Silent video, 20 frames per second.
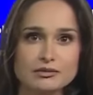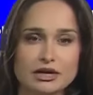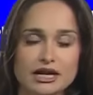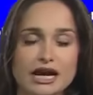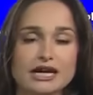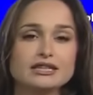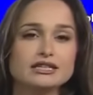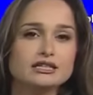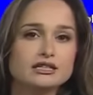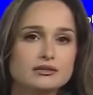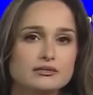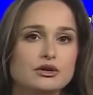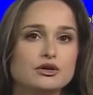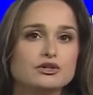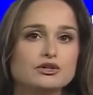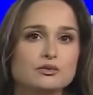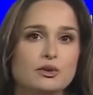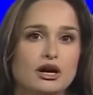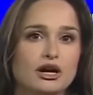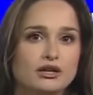but I think the
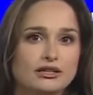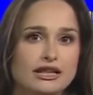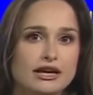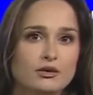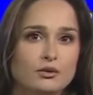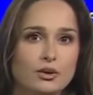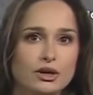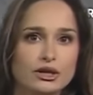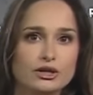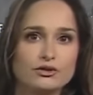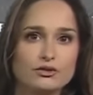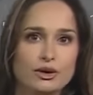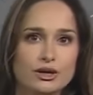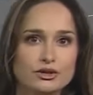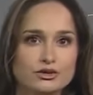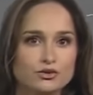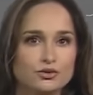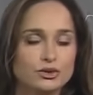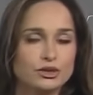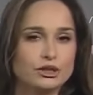most part that wind
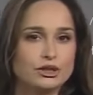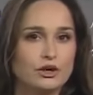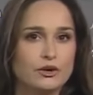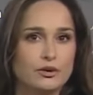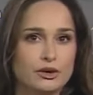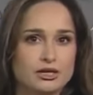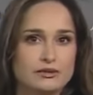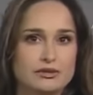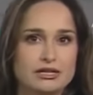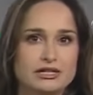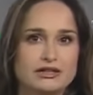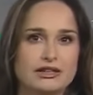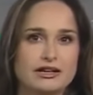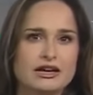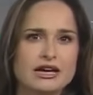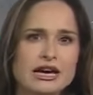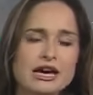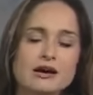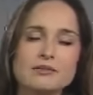threat is really going to be the